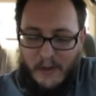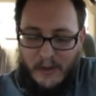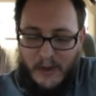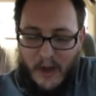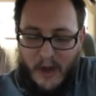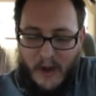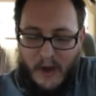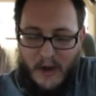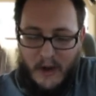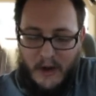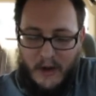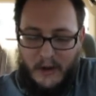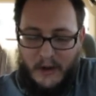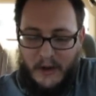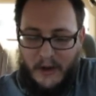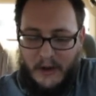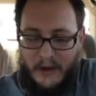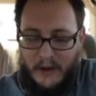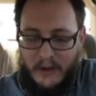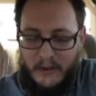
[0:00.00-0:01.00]
card
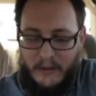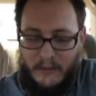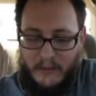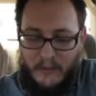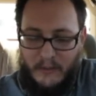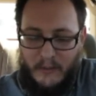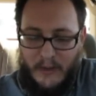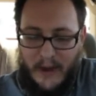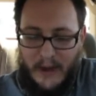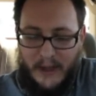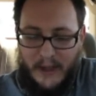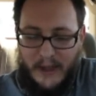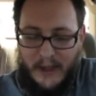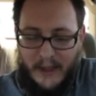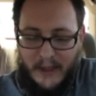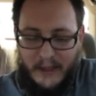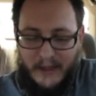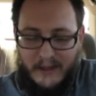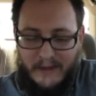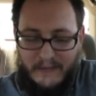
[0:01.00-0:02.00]

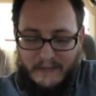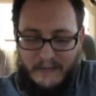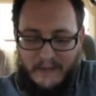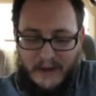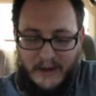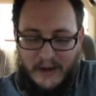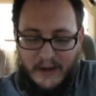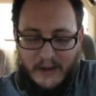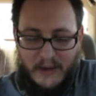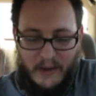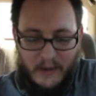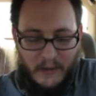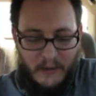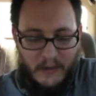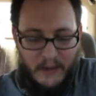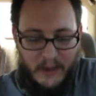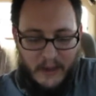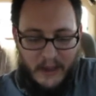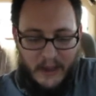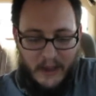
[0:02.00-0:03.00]
ranking video,
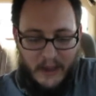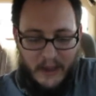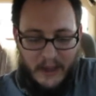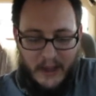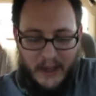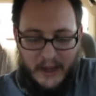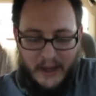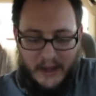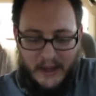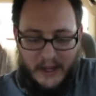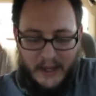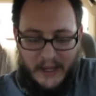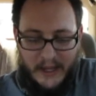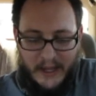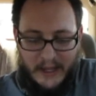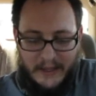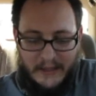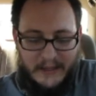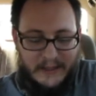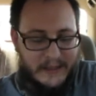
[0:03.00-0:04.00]
and
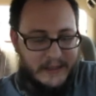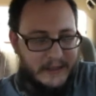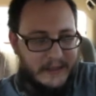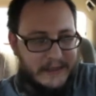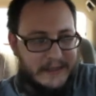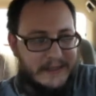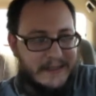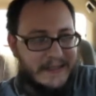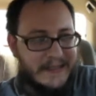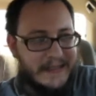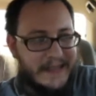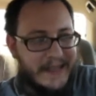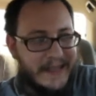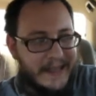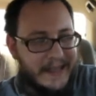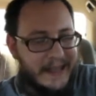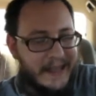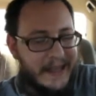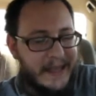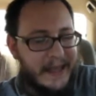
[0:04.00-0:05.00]
it is
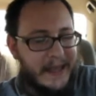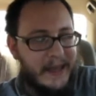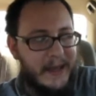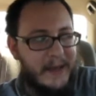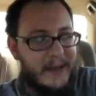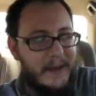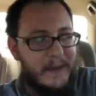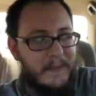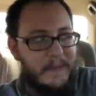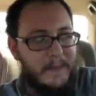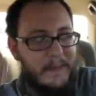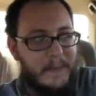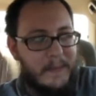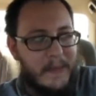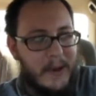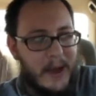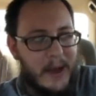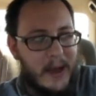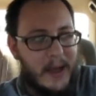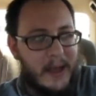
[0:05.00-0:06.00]
kicking
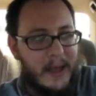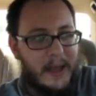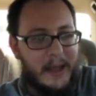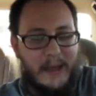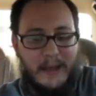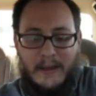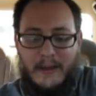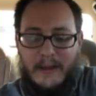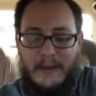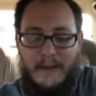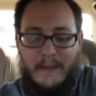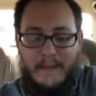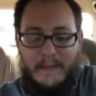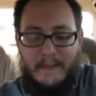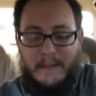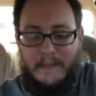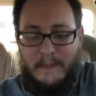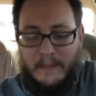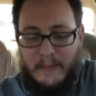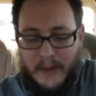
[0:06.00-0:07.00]
my
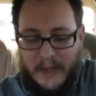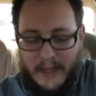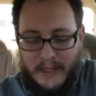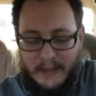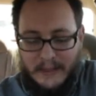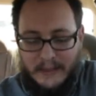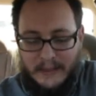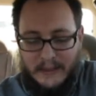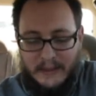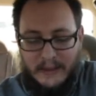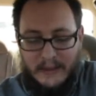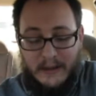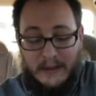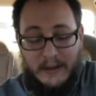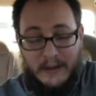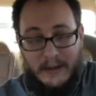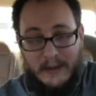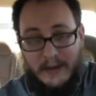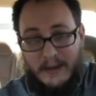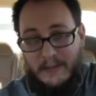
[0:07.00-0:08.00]
butt.
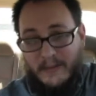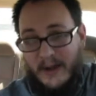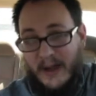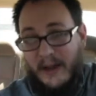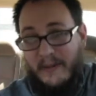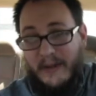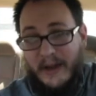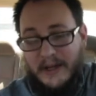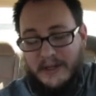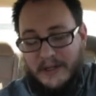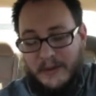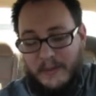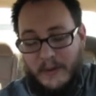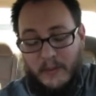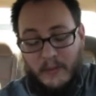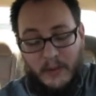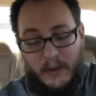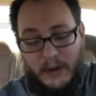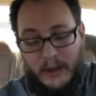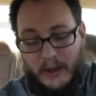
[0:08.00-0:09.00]
I've actually been
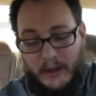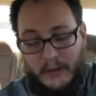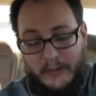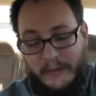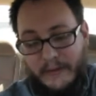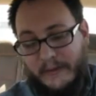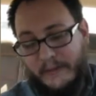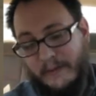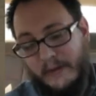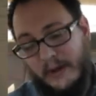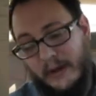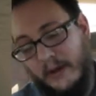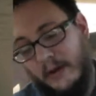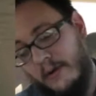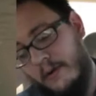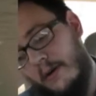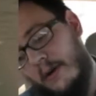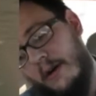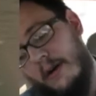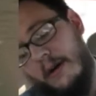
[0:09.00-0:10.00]
working on this
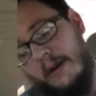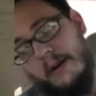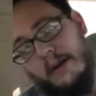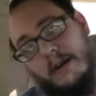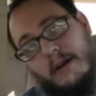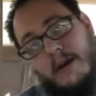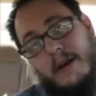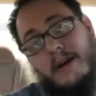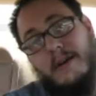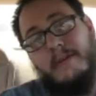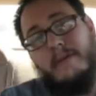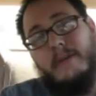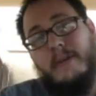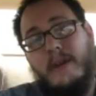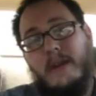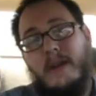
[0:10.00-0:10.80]
video on and off